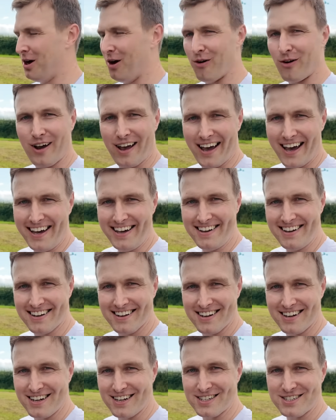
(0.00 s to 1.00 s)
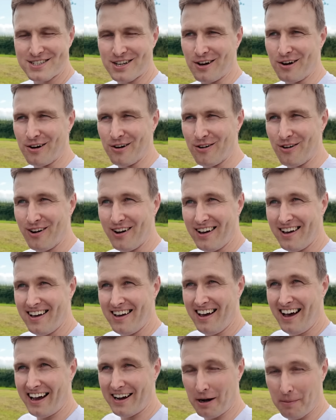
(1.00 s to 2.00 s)
okay. So
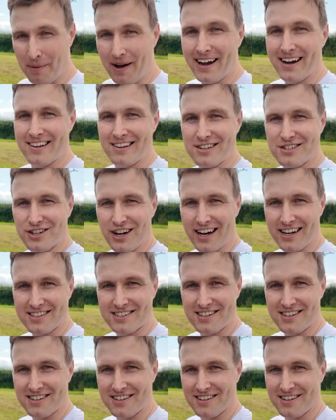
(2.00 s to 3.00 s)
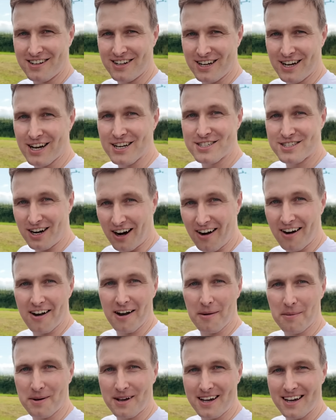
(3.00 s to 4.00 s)
I got back in the tractor, started
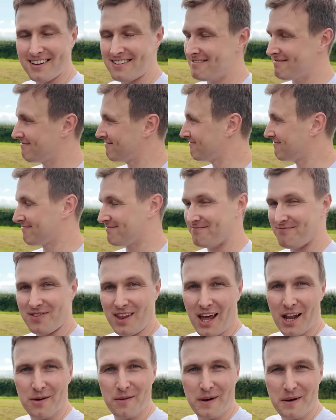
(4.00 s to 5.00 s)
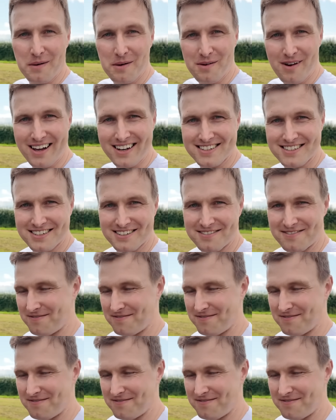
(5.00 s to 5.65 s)
up again, and away we went.